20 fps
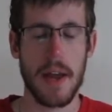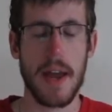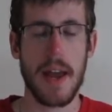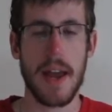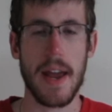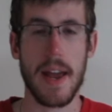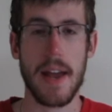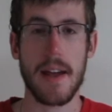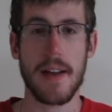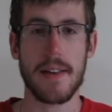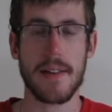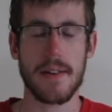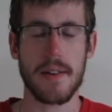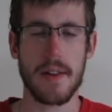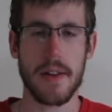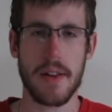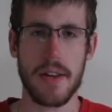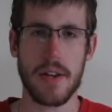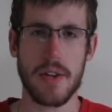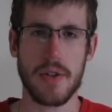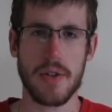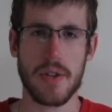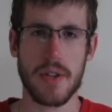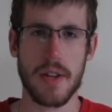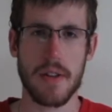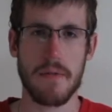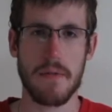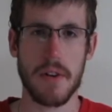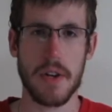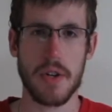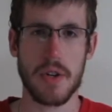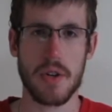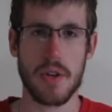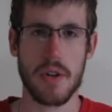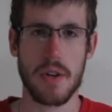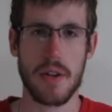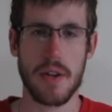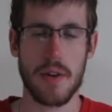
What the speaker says: And an interesting feature,